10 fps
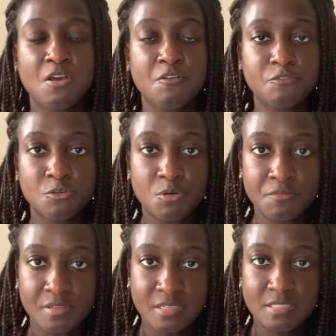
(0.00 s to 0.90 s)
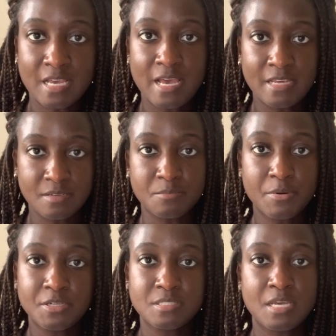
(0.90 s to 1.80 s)
flow of things, I had a
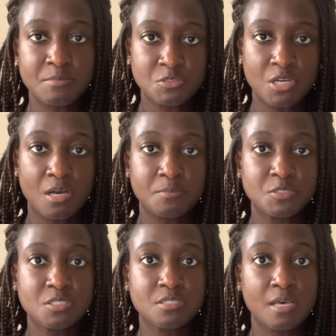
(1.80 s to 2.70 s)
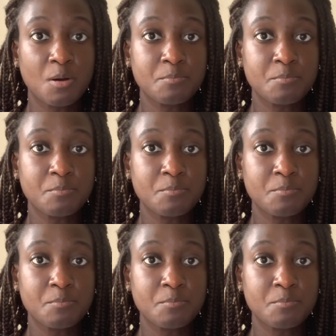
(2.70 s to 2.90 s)
part-time job just to help